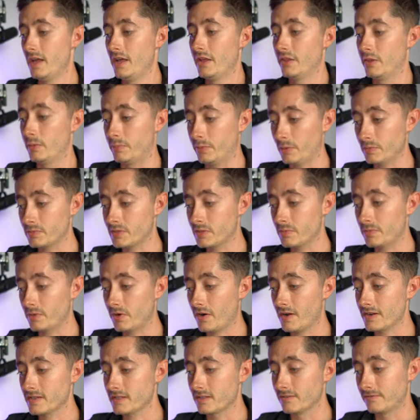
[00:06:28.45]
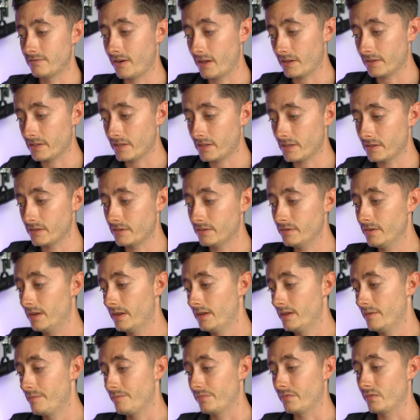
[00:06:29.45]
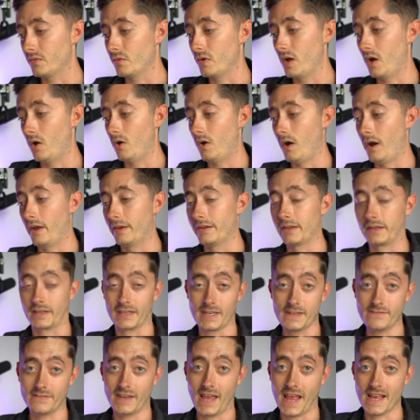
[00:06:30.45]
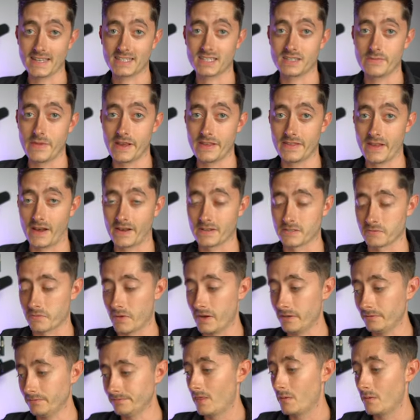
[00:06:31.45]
the property price, the value, and you can even estimate that as well.